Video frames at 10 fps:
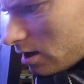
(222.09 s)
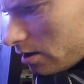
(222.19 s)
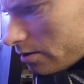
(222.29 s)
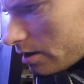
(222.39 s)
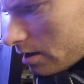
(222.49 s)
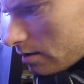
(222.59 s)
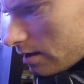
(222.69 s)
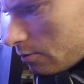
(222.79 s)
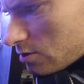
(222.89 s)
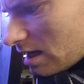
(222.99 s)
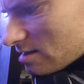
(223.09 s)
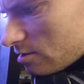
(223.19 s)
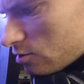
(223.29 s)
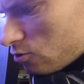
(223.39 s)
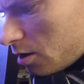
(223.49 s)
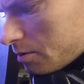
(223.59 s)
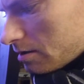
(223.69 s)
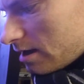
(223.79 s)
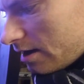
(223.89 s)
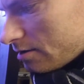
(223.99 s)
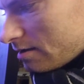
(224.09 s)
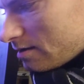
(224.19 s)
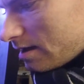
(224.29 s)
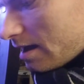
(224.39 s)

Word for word: coloring that was actually dropping down, and